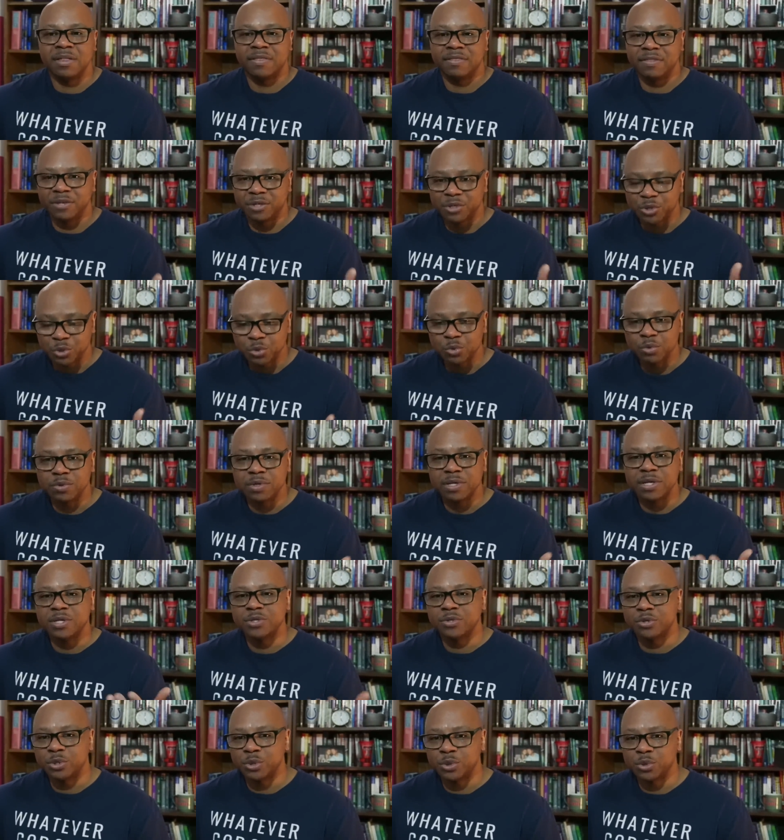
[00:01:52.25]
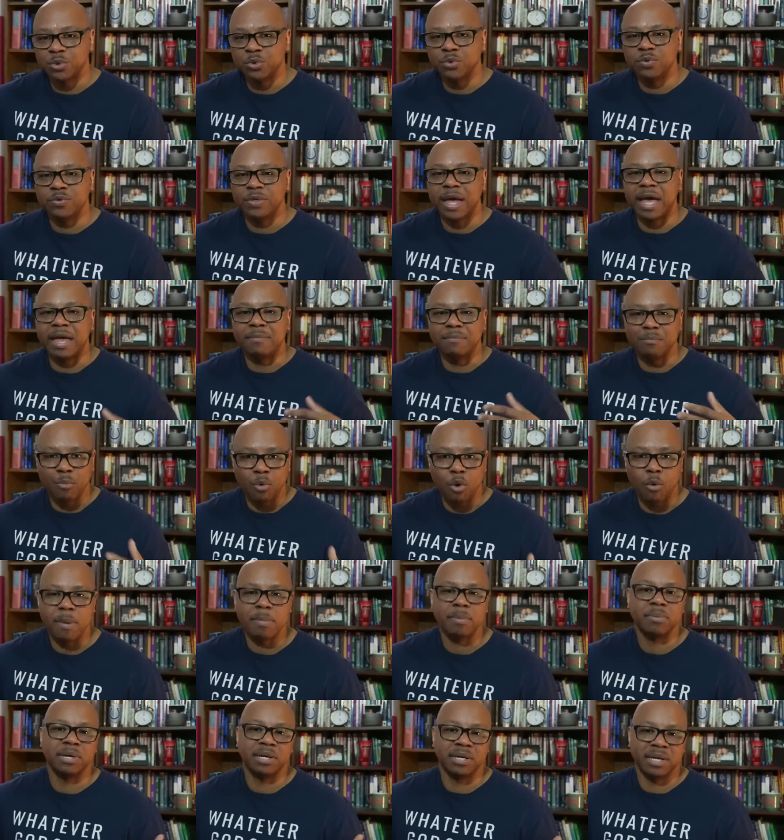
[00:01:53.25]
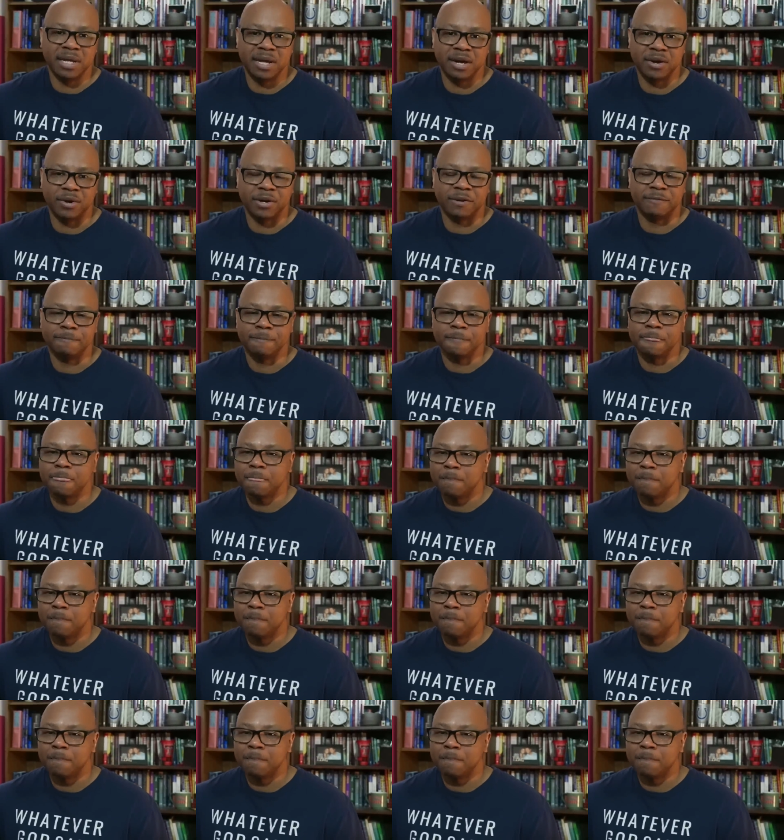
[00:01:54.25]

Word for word: The truth is the truth, and more people need to hear it.